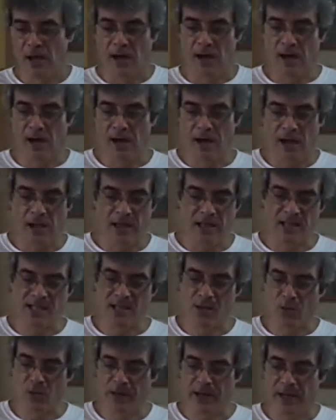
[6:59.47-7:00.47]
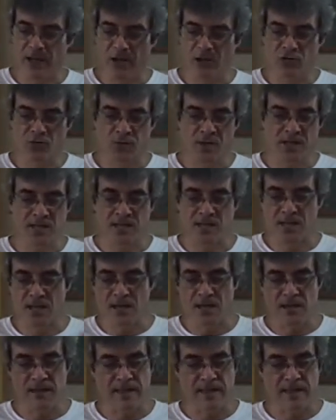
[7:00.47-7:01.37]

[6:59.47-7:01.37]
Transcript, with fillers: Uh, let's see what else we see.